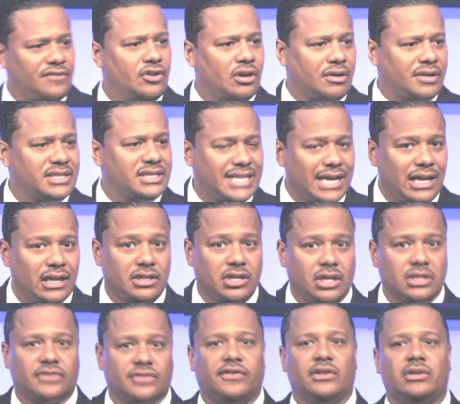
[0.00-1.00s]
of your
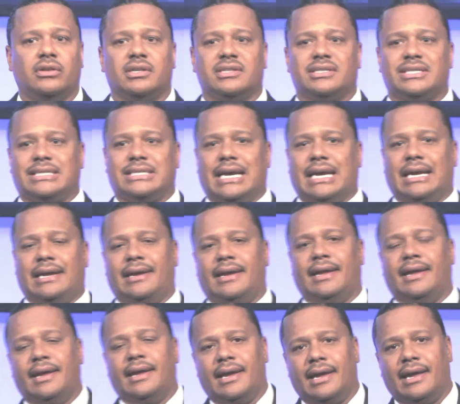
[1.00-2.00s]
intelligence for you to stay
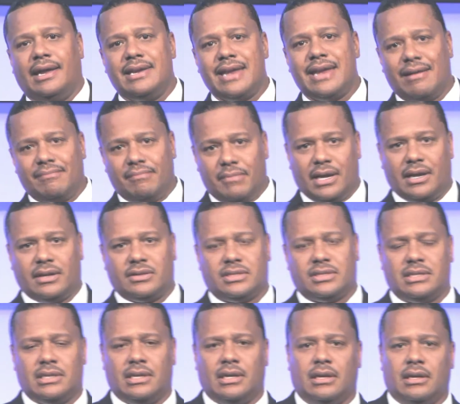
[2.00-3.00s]
in that
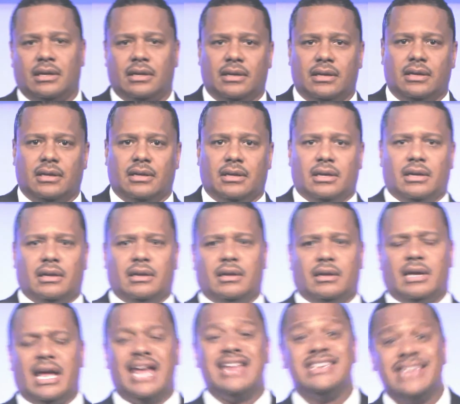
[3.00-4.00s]
mess.
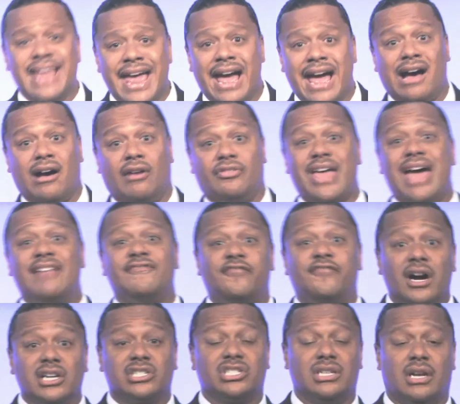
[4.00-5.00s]
And now that
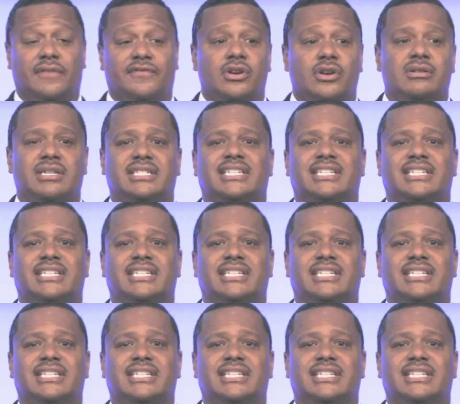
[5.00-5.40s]
function of your